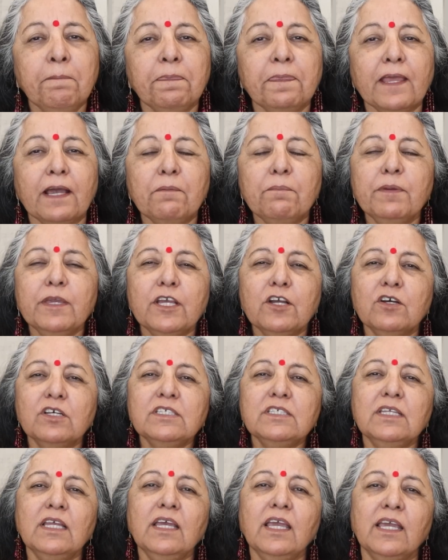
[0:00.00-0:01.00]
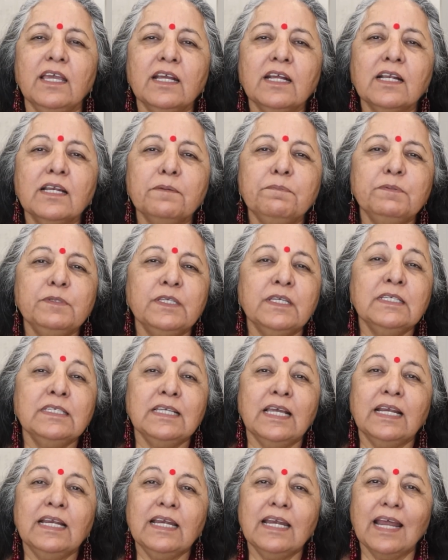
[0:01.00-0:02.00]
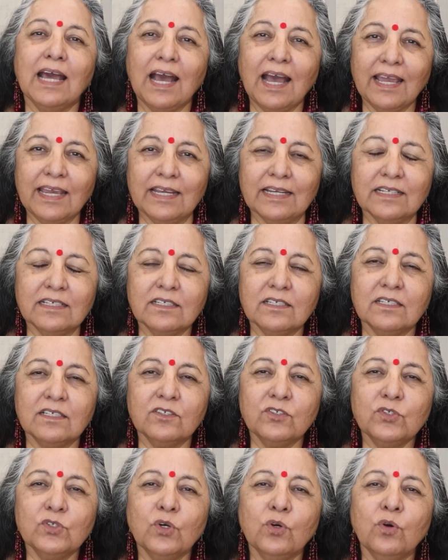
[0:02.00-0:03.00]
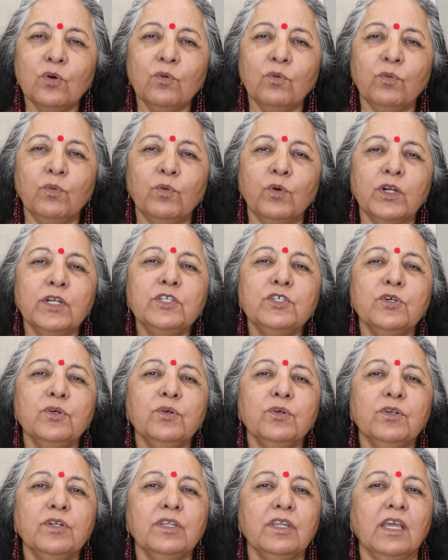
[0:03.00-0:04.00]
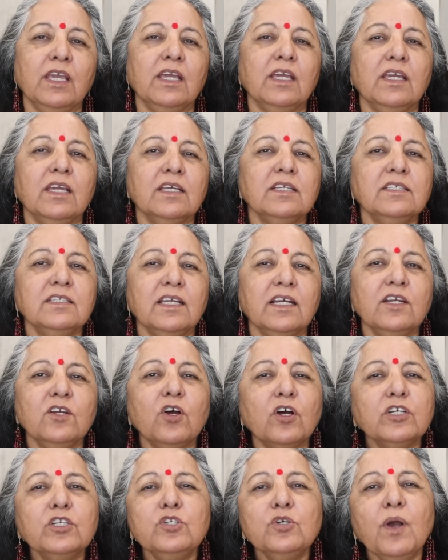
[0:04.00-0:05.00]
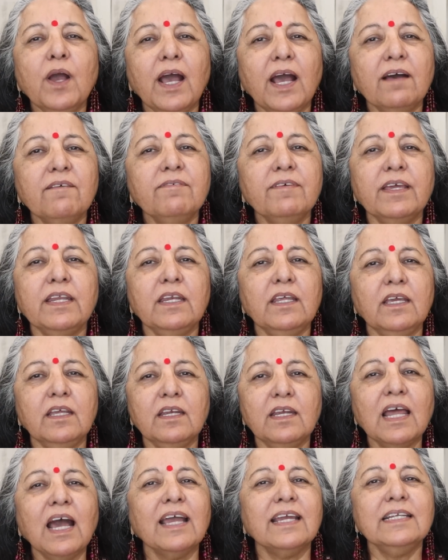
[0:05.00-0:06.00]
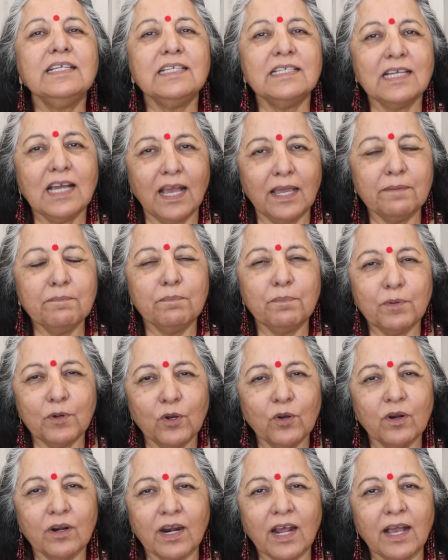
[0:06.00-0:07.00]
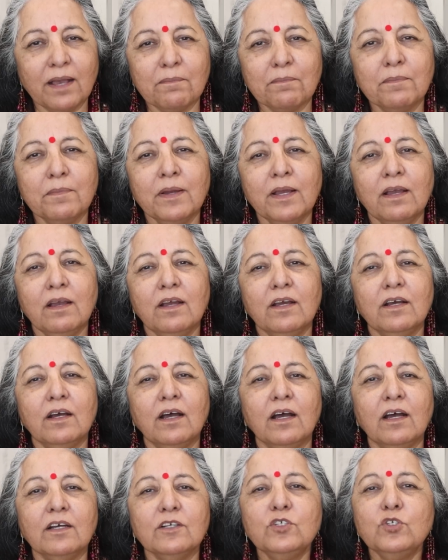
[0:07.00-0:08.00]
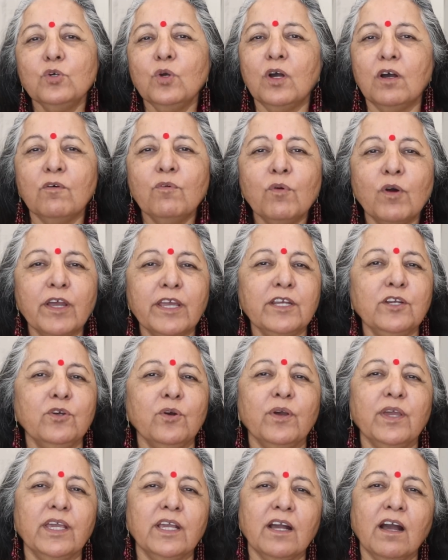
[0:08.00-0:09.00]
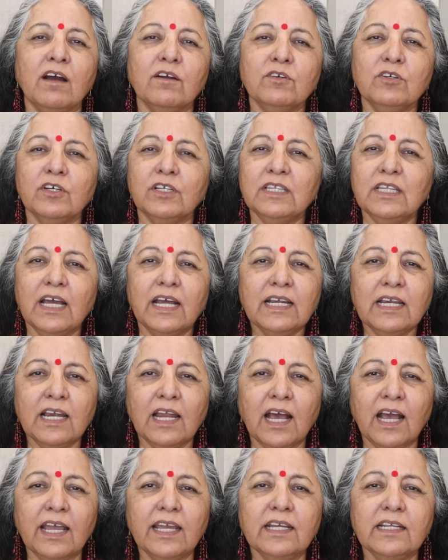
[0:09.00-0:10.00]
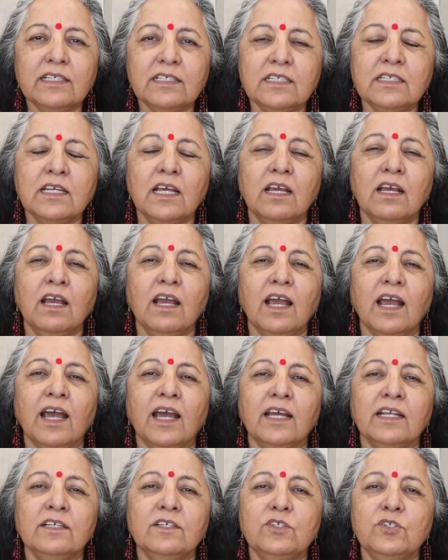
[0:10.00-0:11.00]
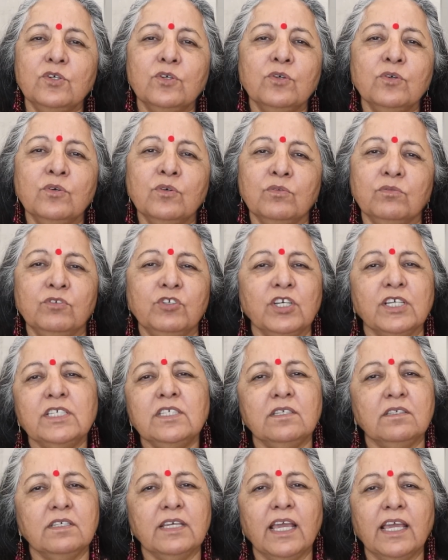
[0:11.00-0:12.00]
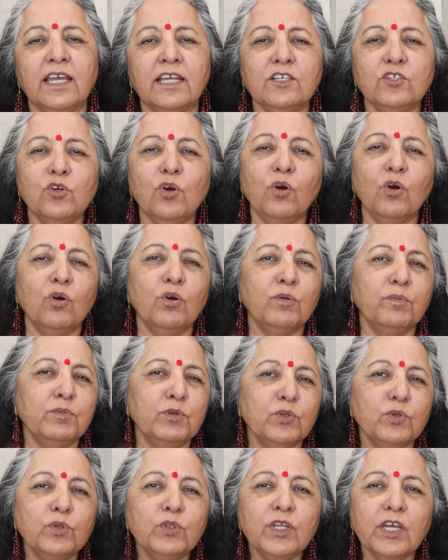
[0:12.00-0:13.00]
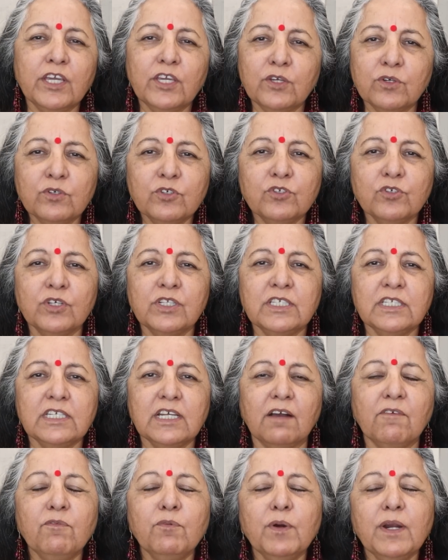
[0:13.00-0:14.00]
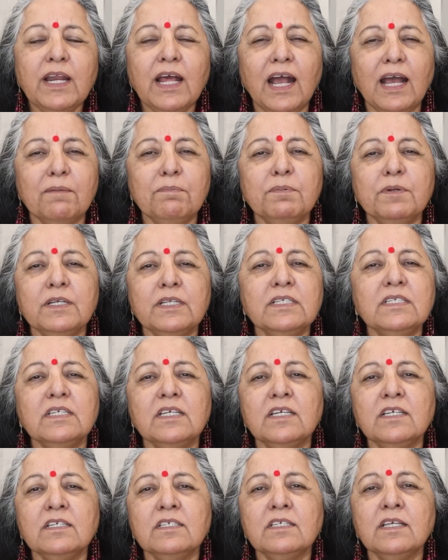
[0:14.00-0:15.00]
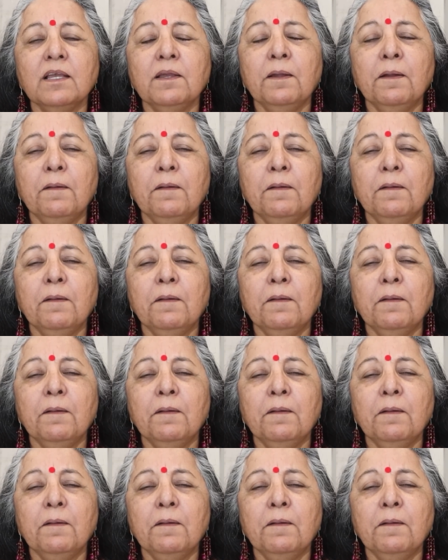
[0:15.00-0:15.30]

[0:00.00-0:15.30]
Now, because the eclipse is at night, so what you could think is that not to have any nighttime program, to avoid going out on that night and to just stay at home, do the usual stuff. What happens is